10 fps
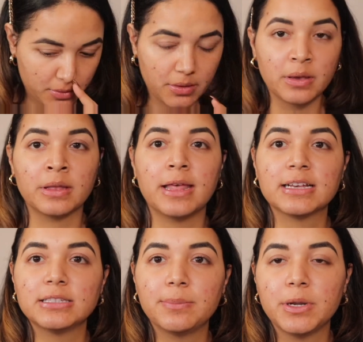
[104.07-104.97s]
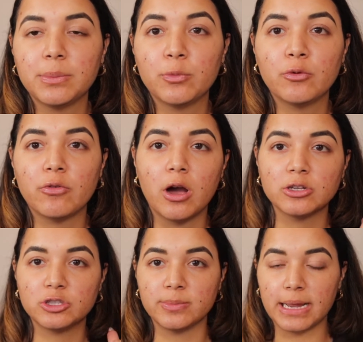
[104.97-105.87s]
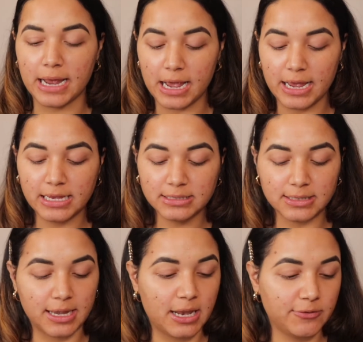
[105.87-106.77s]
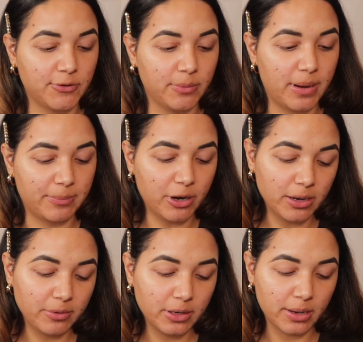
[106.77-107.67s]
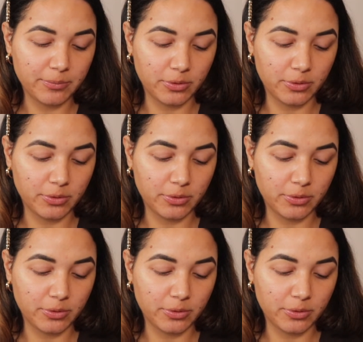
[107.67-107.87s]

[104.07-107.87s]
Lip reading: Okay, next I'm gonna move on to my eyes, and for my primer, I'm